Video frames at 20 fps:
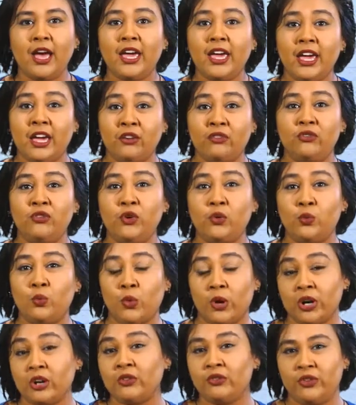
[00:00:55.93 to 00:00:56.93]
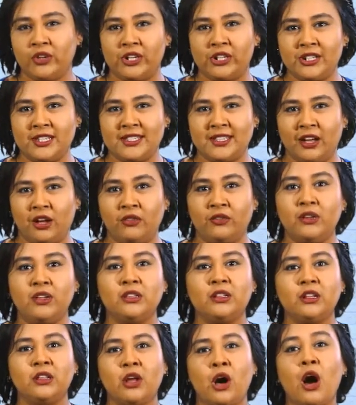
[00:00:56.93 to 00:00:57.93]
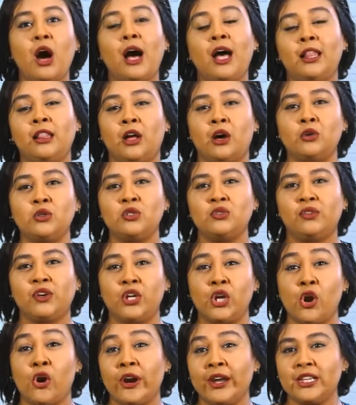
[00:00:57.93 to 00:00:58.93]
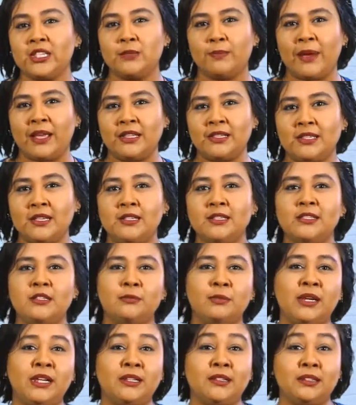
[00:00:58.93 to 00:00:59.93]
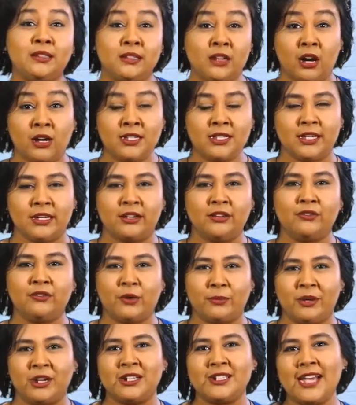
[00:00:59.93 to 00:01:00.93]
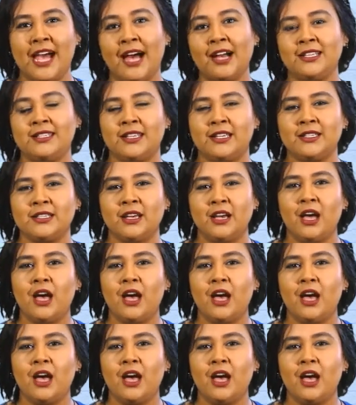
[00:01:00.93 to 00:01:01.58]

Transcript: If you work for yourself, the law allows for your expenses to be deducted from your taxes.